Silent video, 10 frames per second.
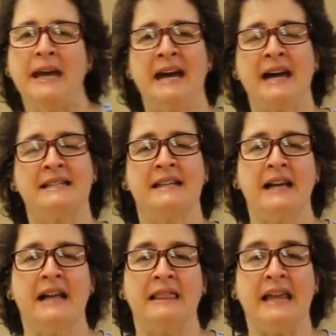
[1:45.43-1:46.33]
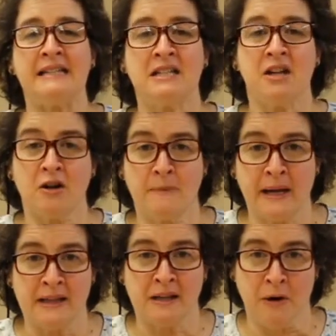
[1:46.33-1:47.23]
Okay, guys, let's
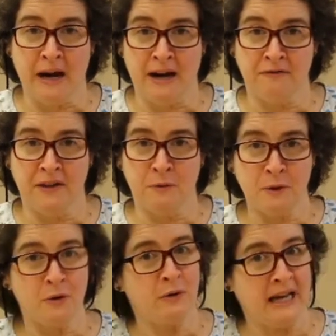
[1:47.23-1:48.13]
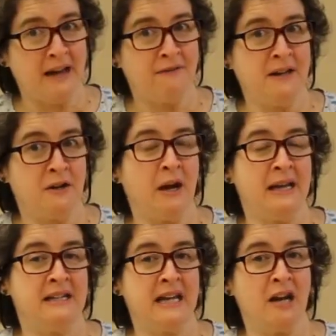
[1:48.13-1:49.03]
talk about the craft that we're going to have
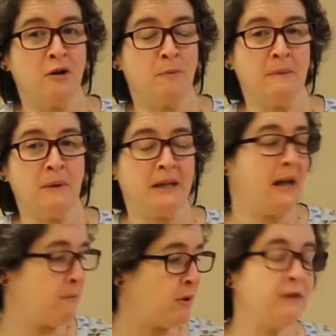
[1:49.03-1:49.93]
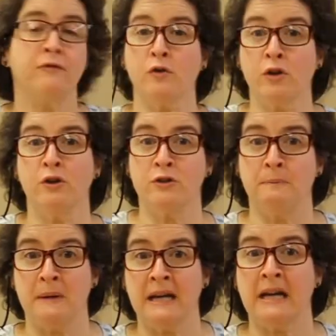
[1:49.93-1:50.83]
here at Decatur Public Library for
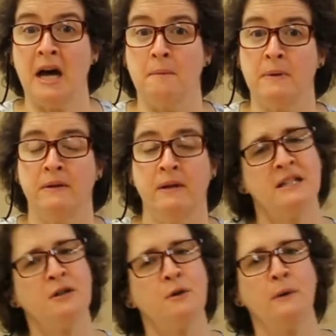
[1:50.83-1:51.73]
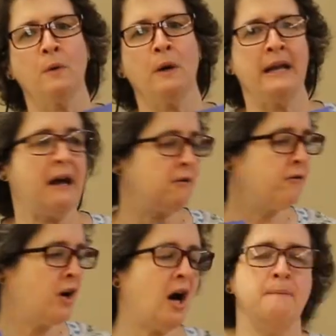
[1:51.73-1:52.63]
you to pick up until we run
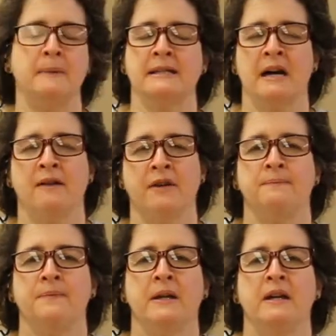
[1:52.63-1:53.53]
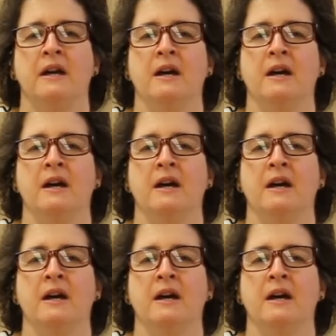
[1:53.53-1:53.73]
out of copies of it.